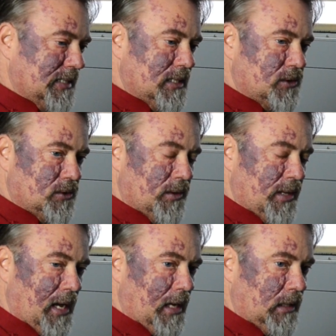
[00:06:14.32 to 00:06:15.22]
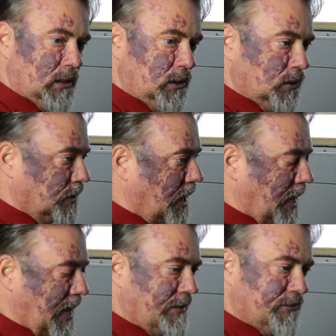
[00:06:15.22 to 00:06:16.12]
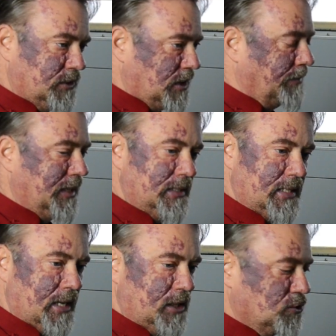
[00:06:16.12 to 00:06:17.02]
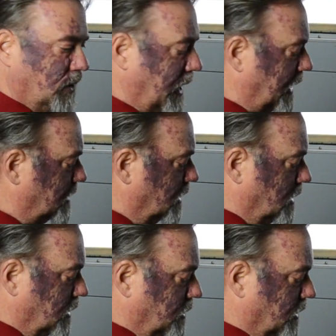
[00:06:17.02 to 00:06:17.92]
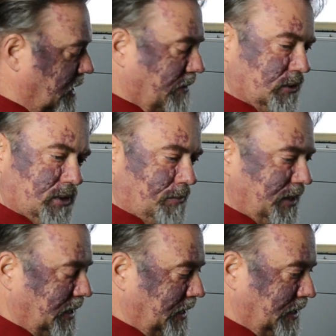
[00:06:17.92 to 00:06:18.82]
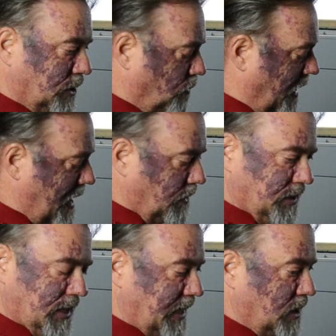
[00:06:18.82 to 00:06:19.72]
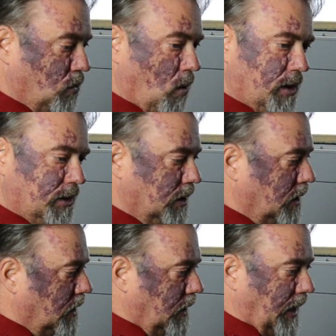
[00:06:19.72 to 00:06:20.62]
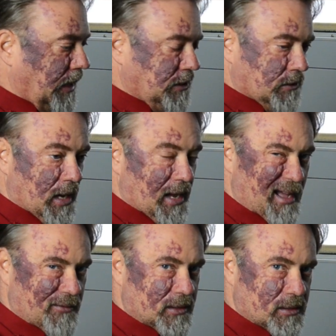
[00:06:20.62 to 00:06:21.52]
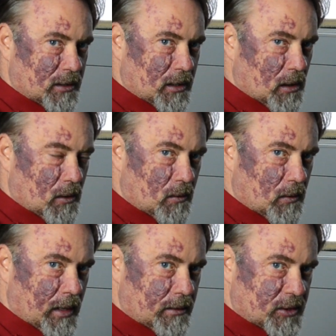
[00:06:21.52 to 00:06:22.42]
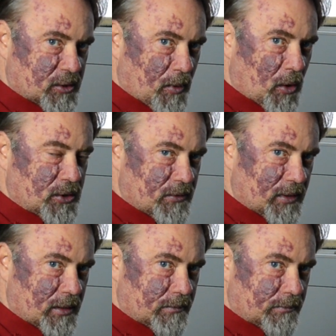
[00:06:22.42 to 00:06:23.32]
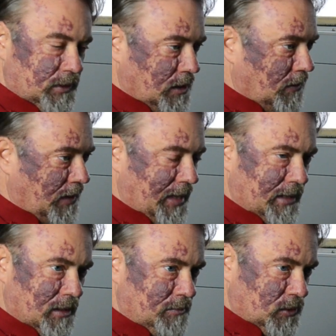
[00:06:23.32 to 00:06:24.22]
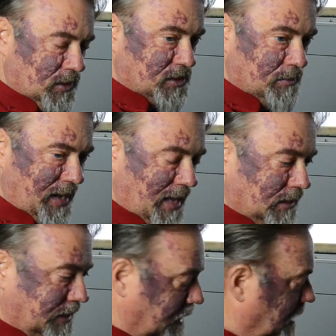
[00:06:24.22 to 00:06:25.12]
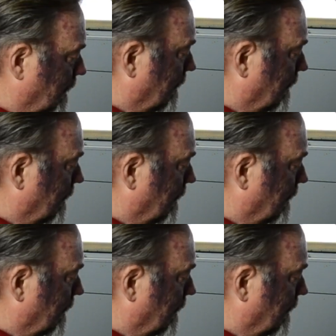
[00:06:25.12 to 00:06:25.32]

this so that you're not ever dumping it down a drain, you're not ever dumping it in the ground in any water, and you're not having to go and dispose of it, you know, at a municipality